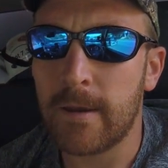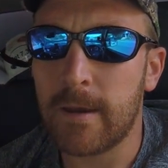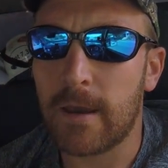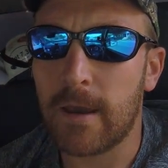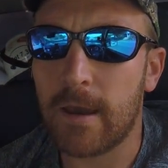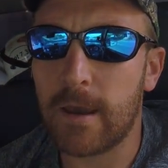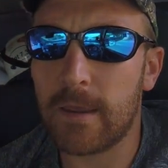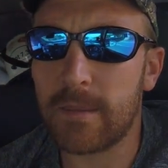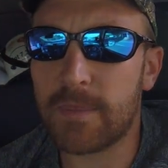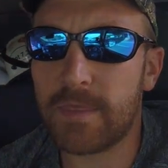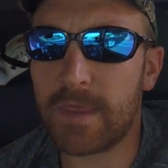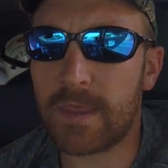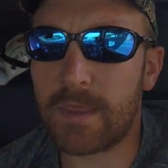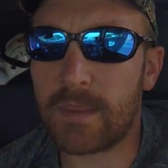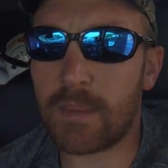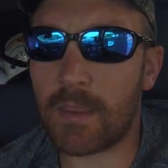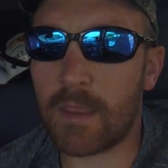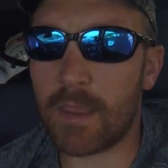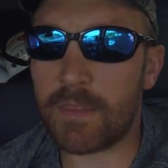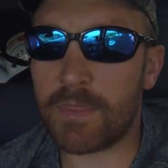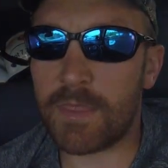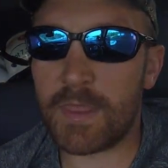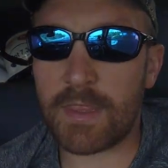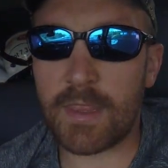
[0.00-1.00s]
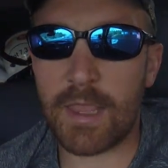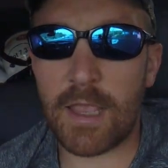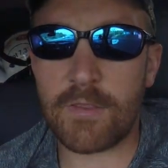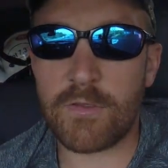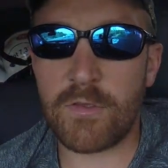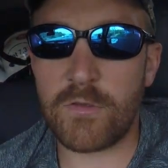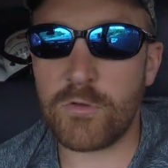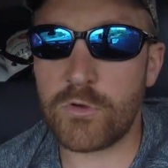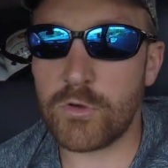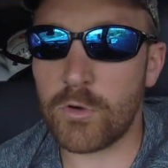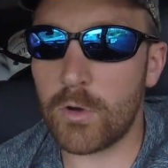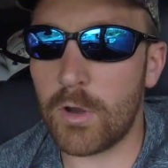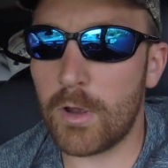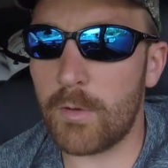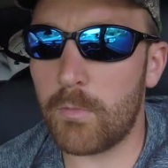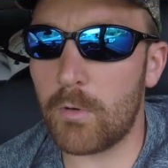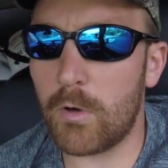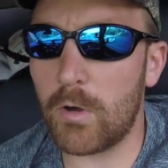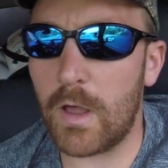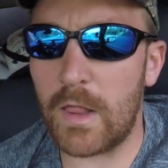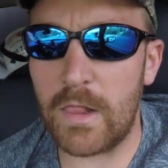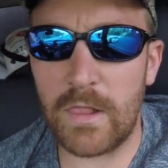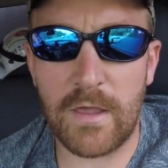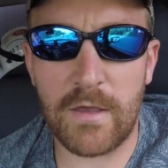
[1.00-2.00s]
I think that's enjoyable.
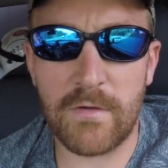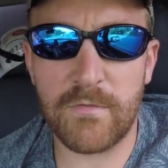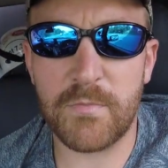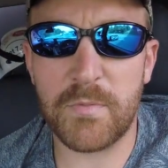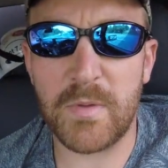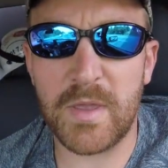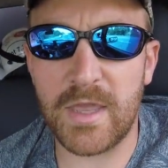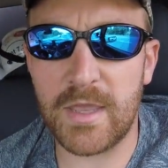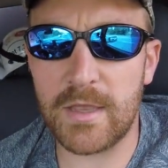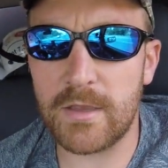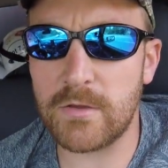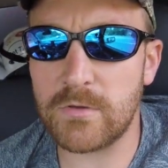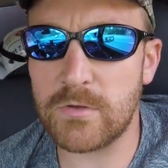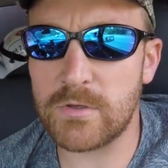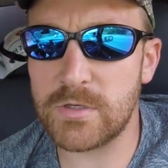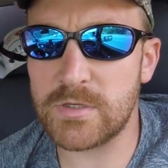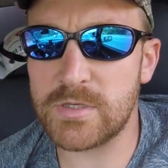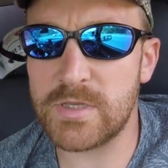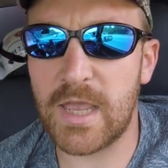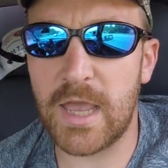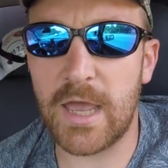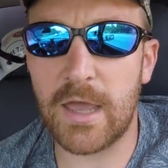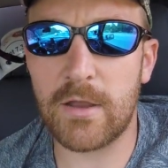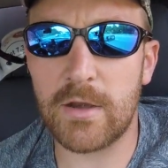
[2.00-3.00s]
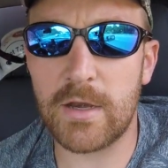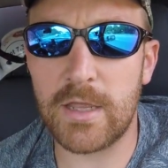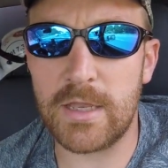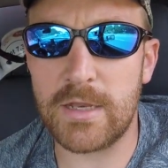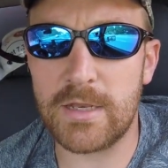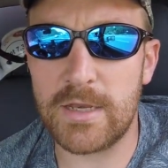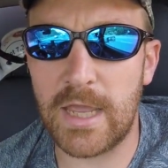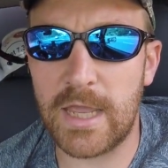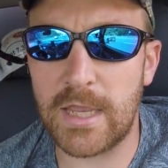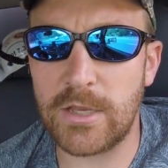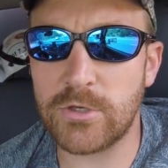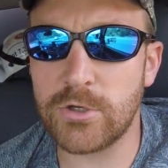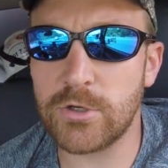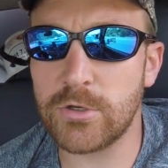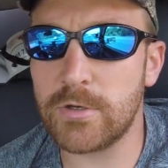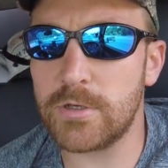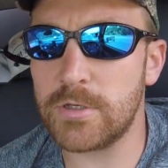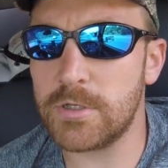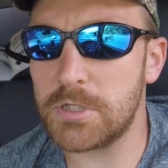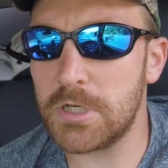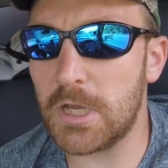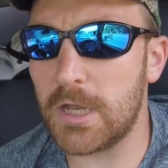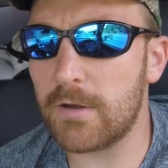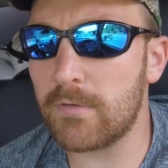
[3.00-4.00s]
I love being just out in nature in
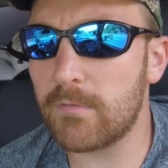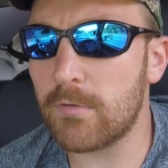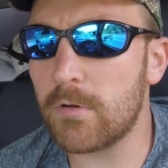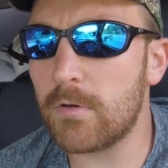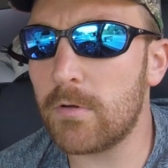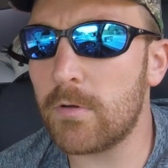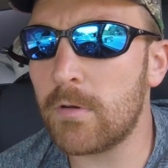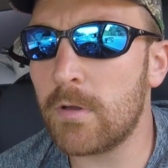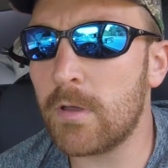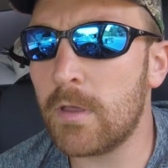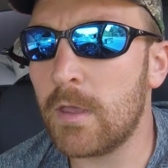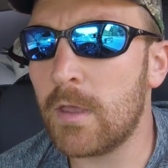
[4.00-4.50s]
general,